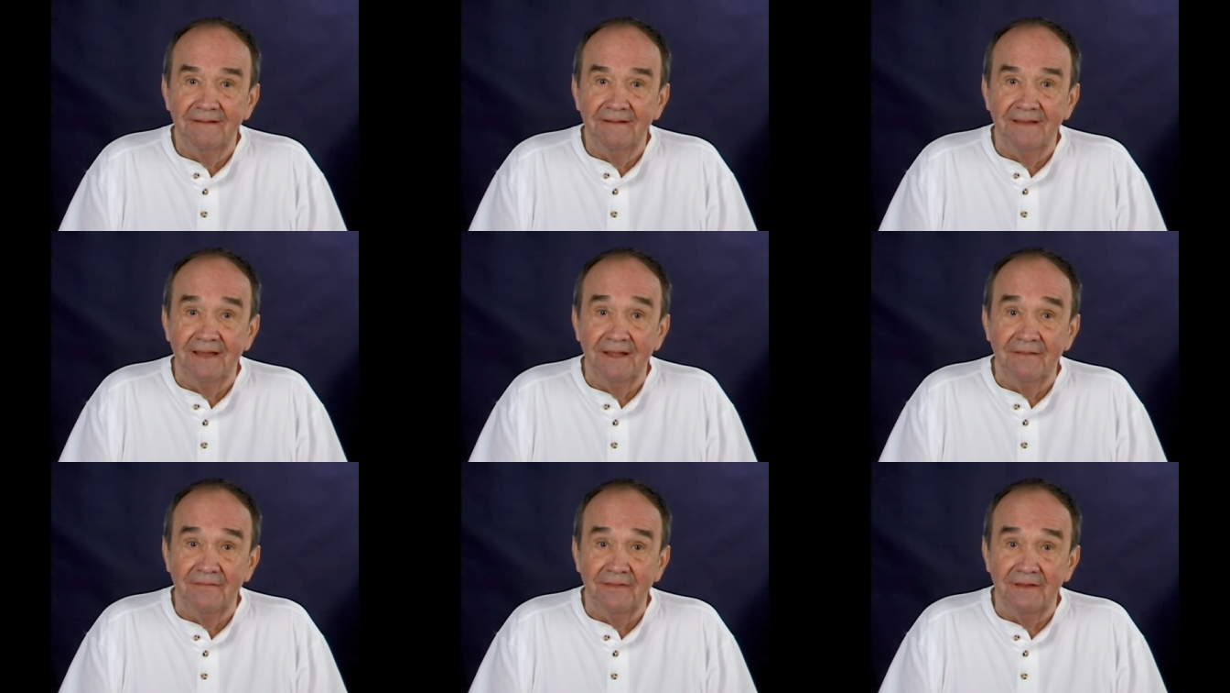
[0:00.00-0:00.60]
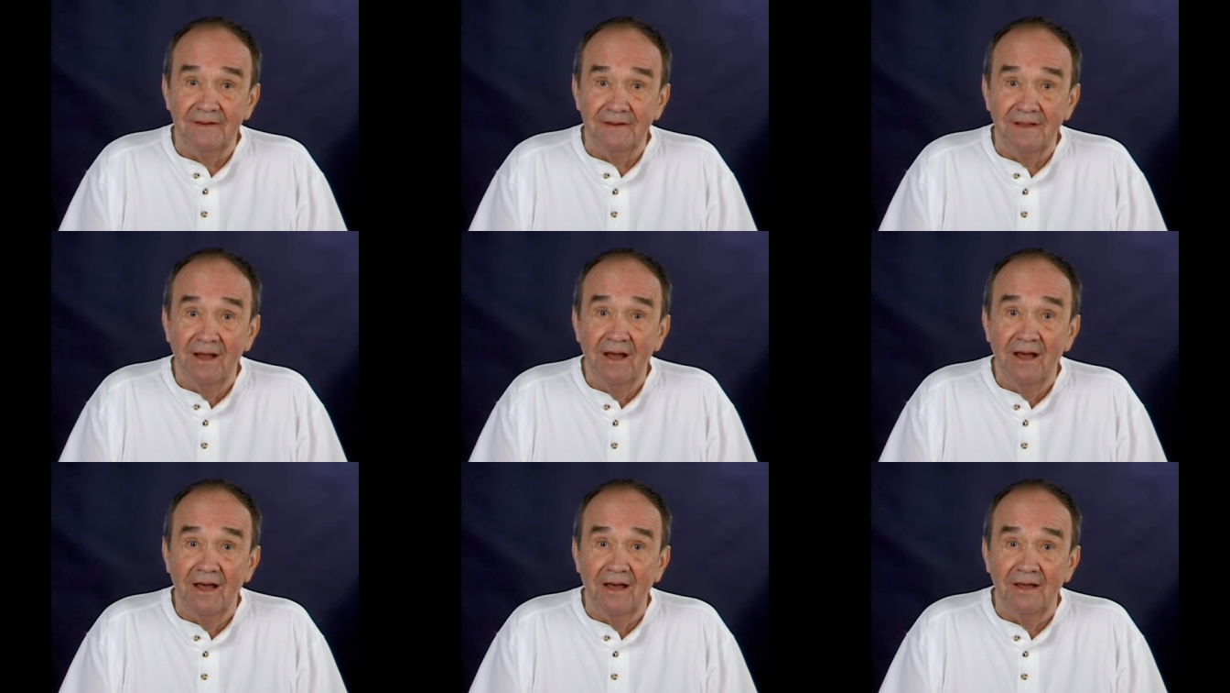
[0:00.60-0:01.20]
and that
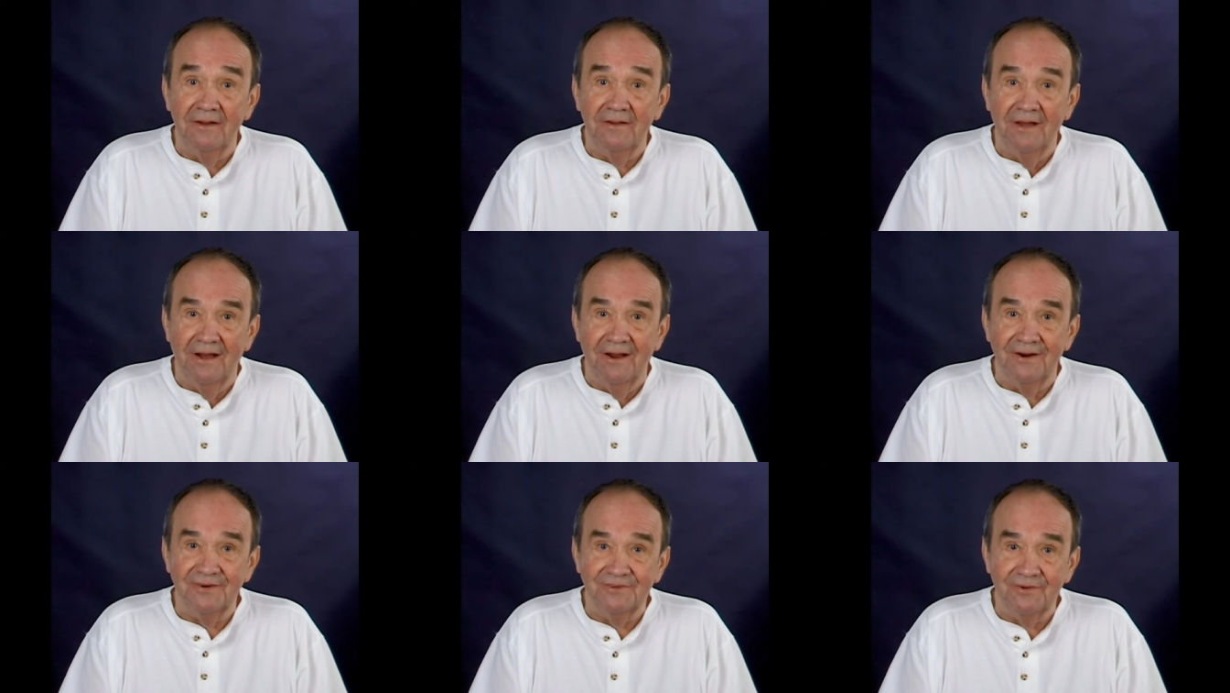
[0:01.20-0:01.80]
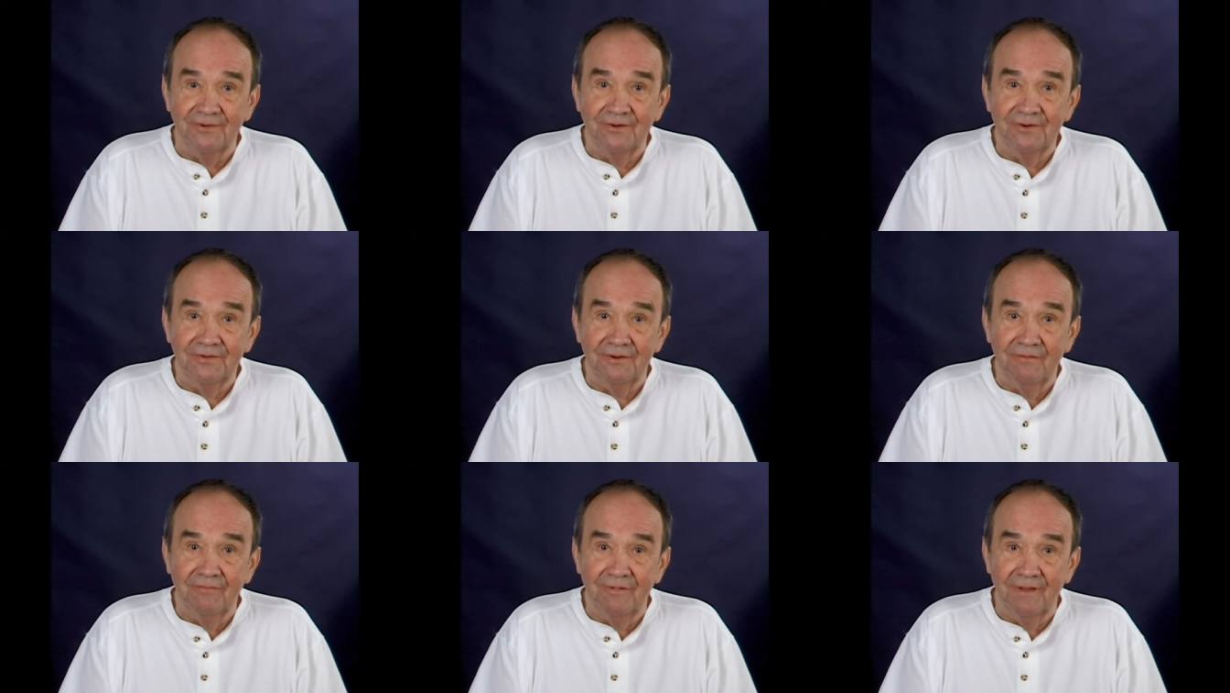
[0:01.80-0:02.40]
God, our source
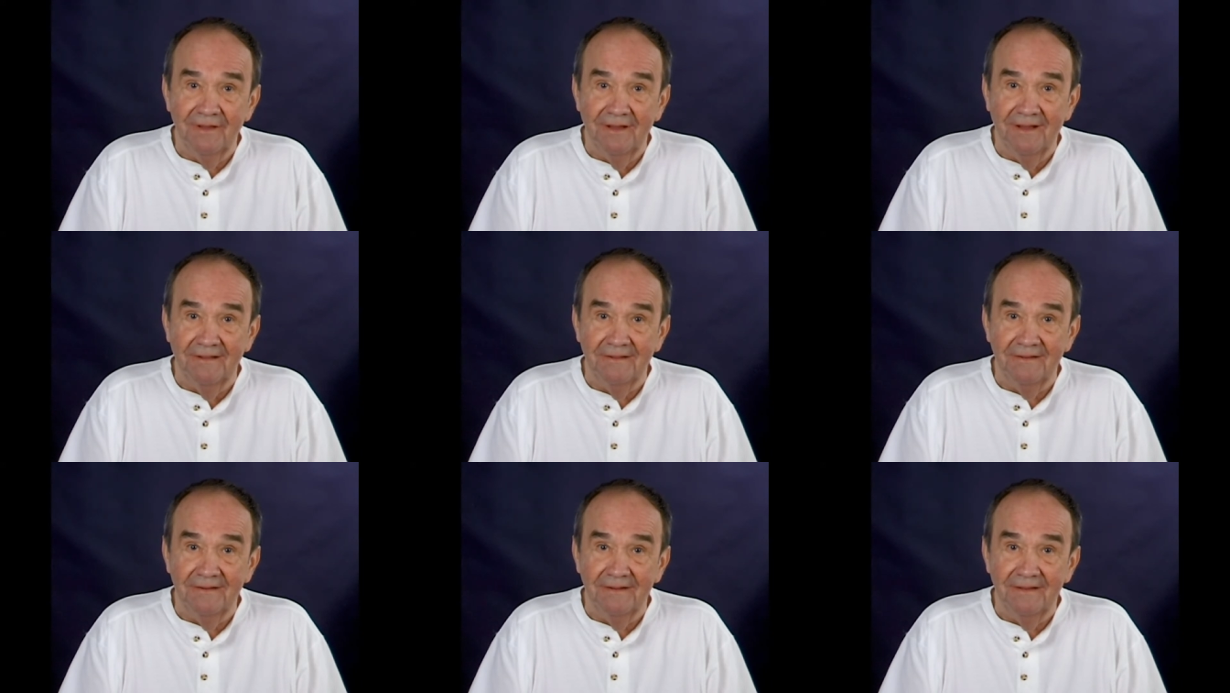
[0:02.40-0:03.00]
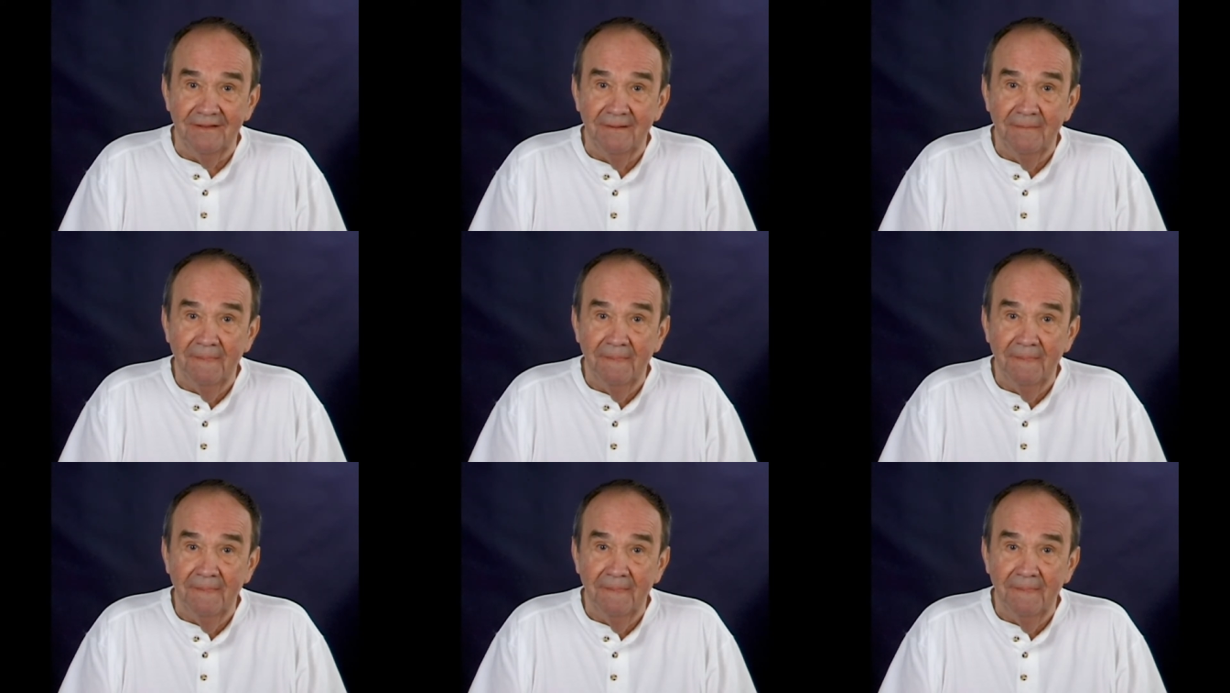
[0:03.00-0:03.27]
of reality,